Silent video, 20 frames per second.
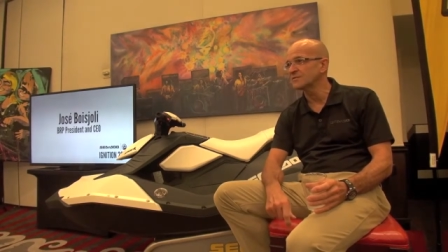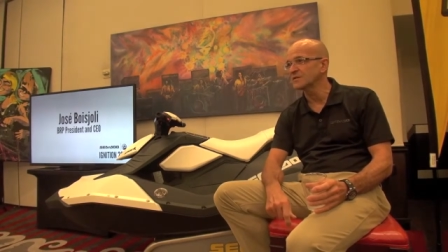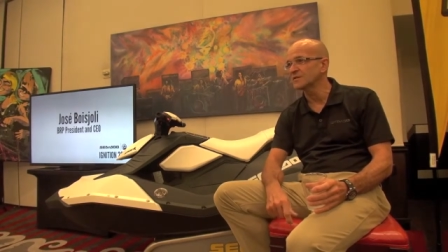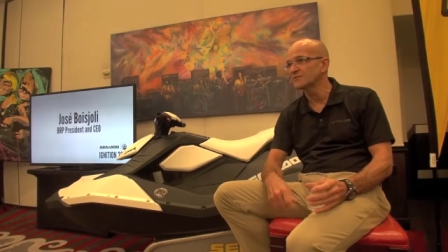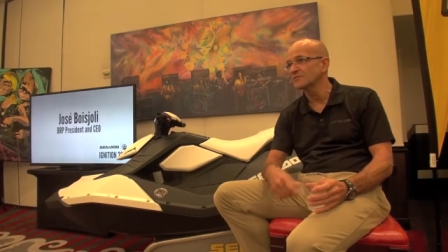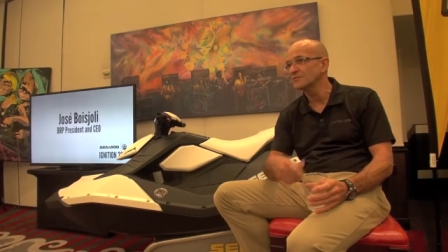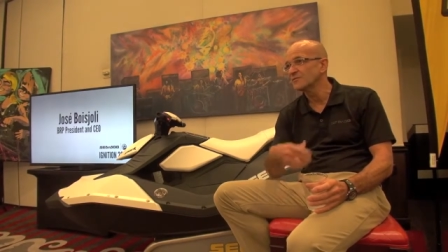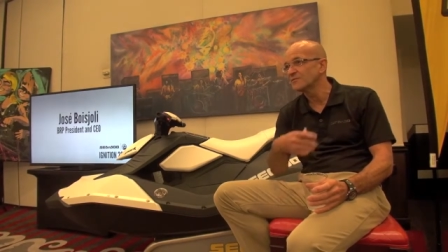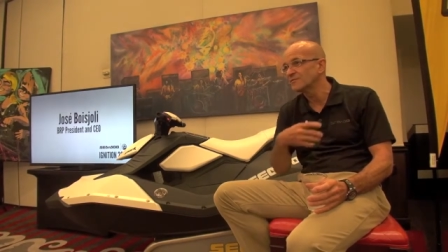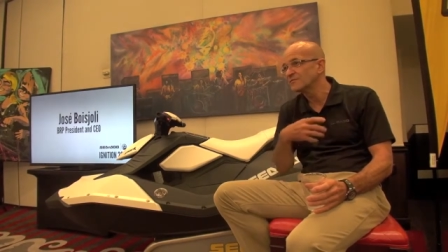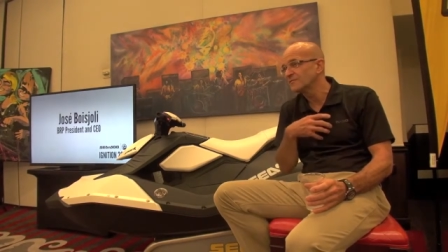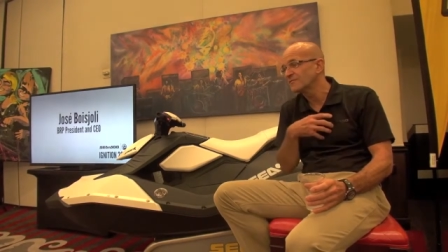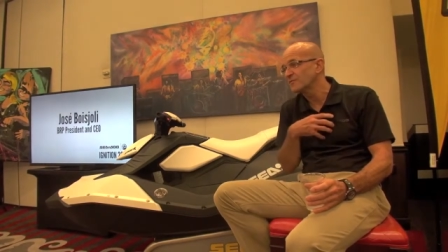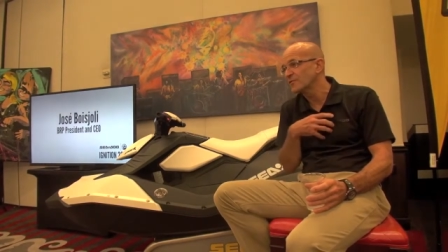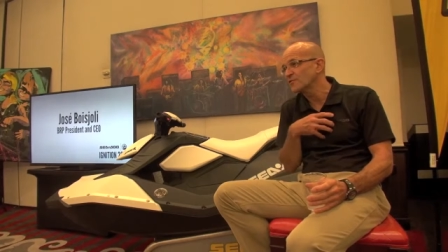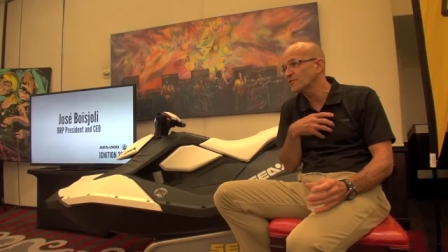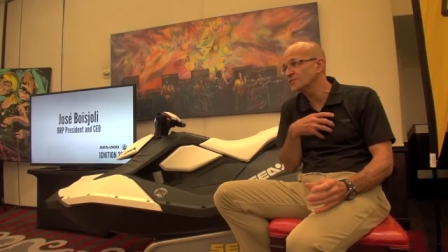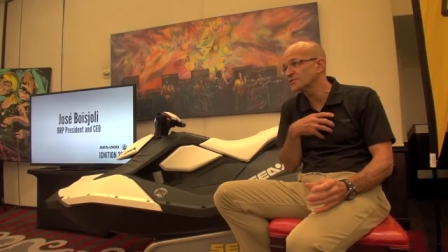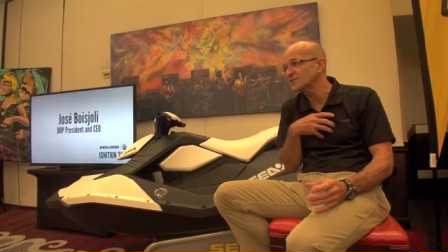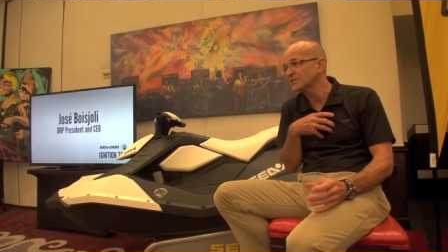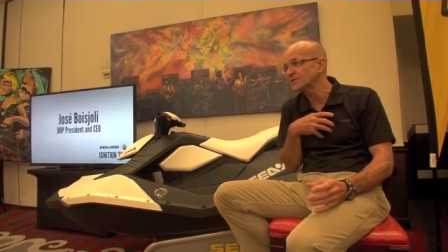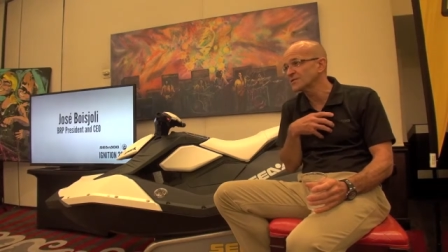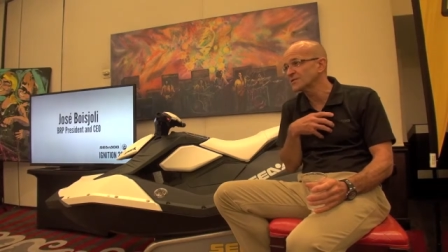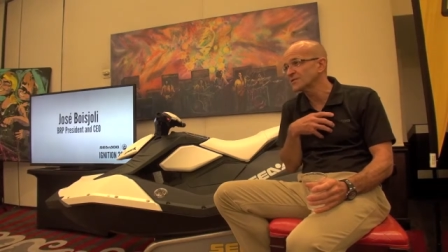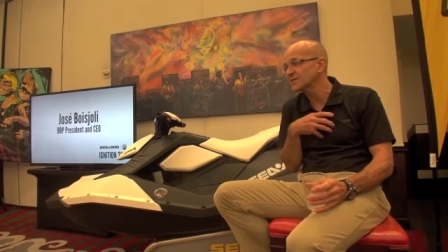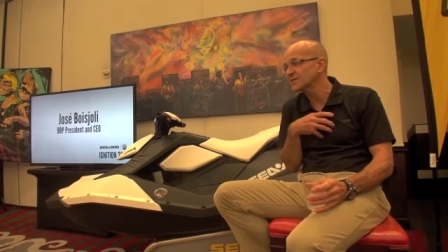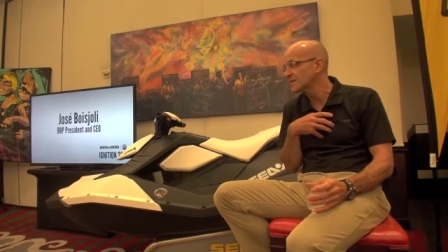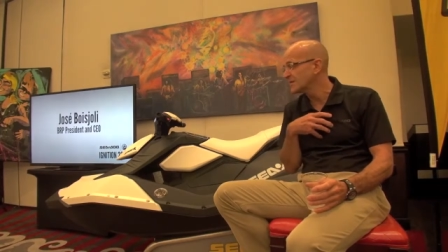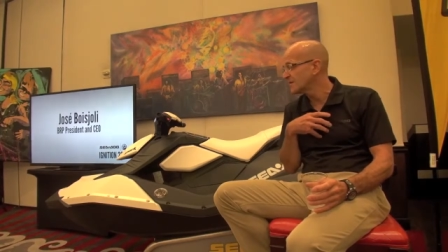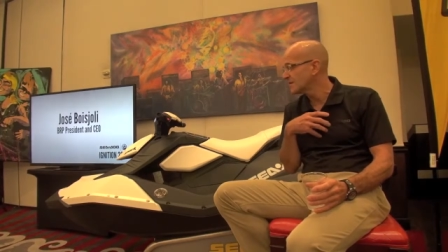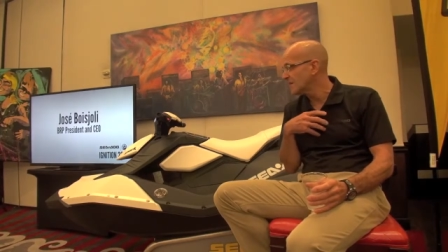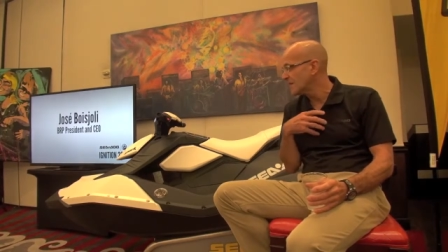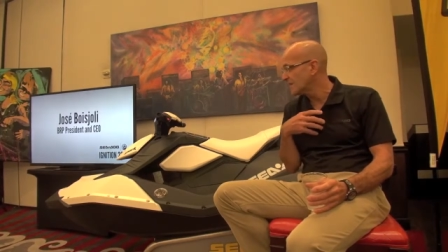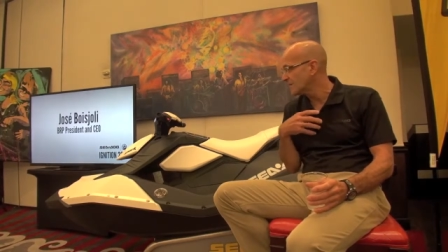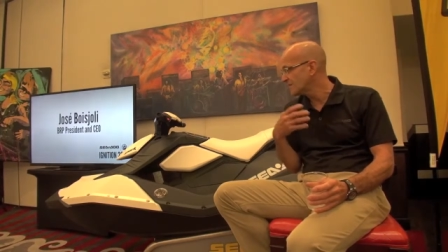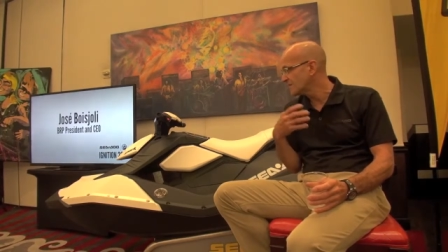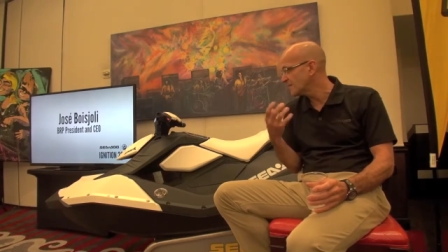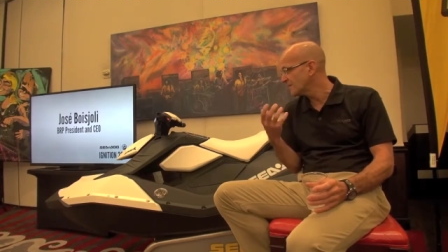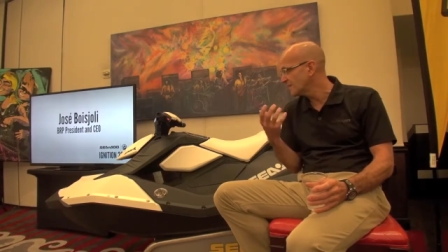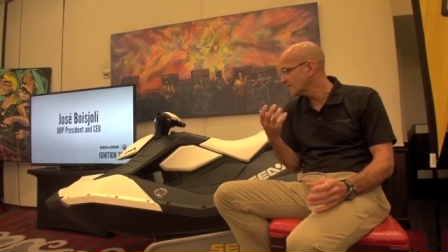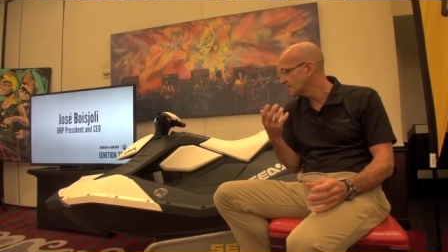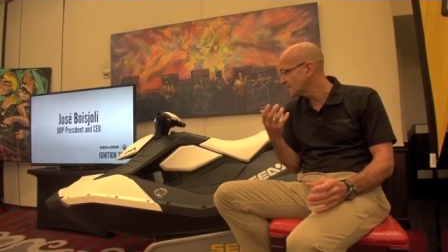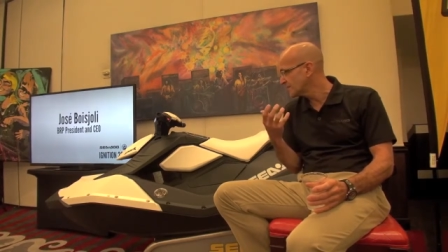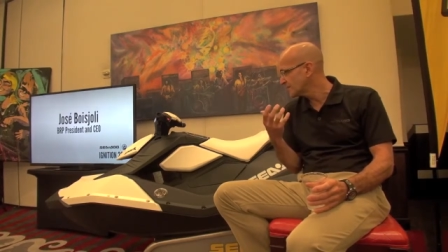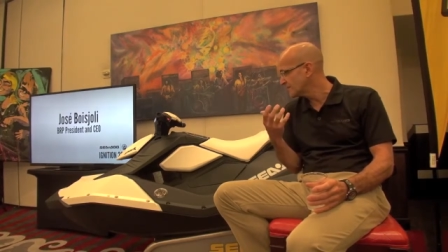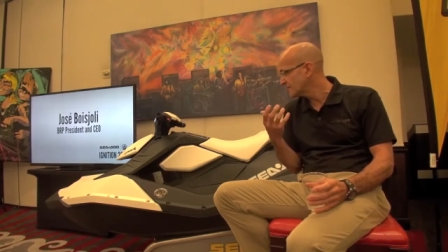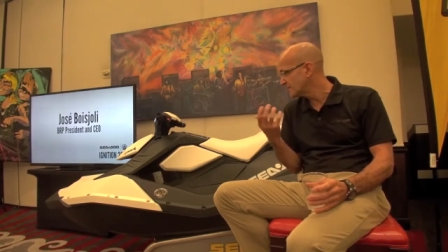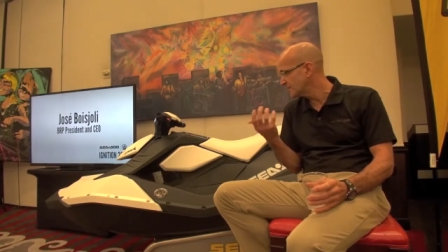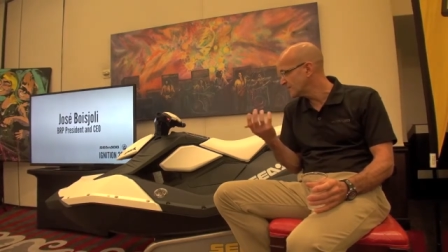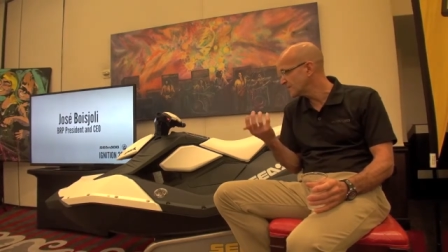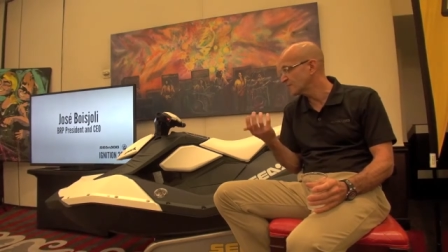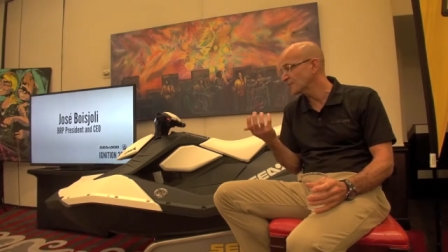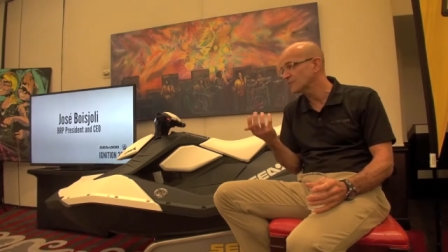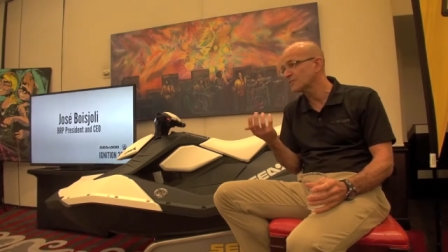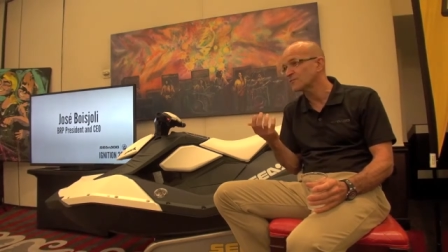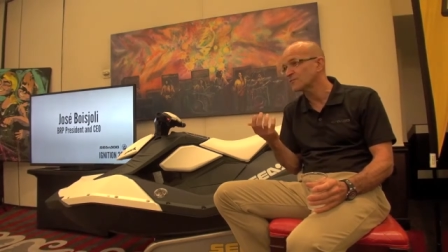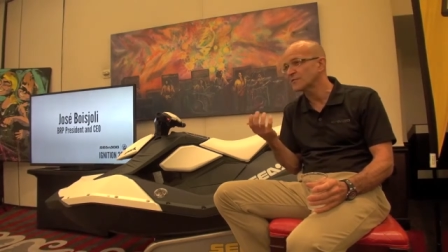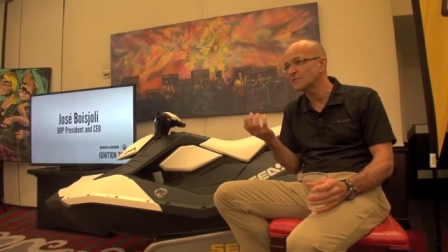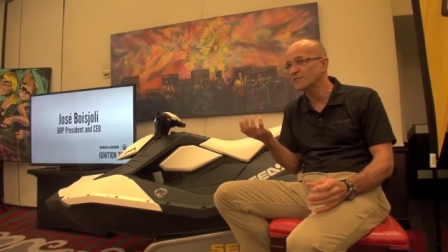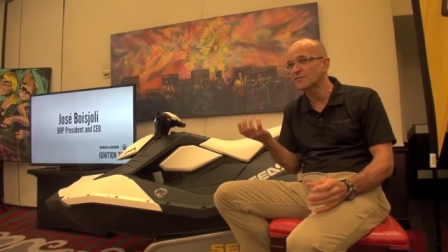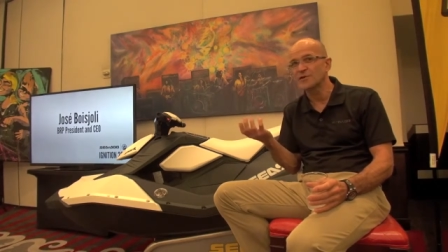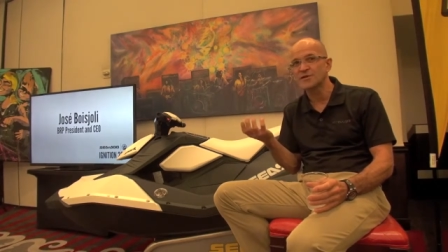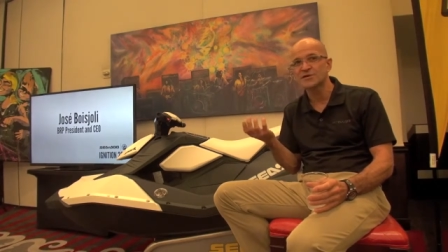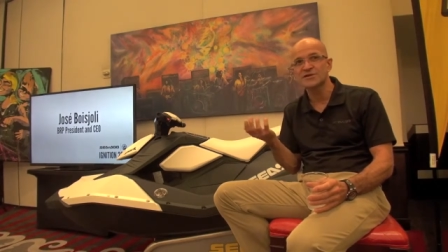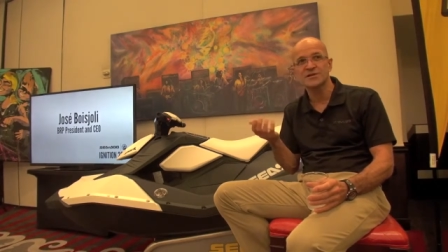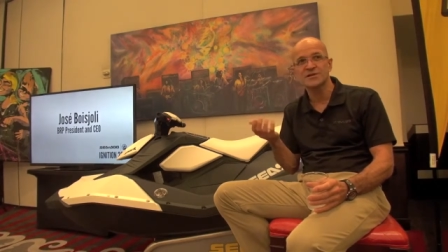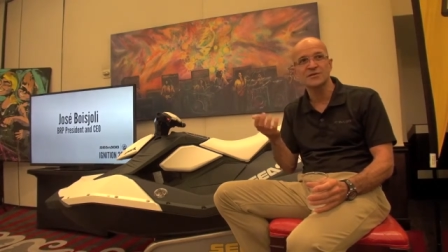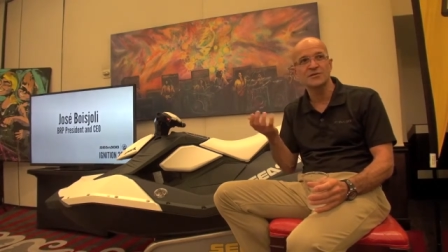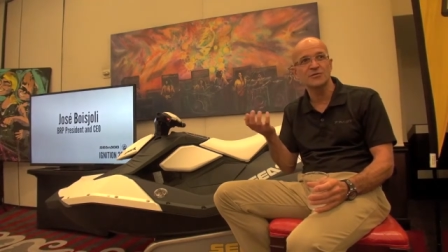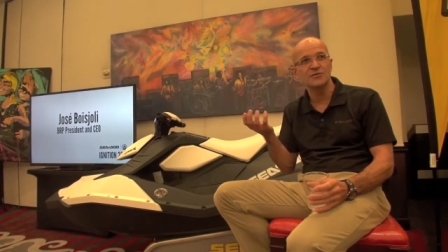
And personally, I find it different, refreshing,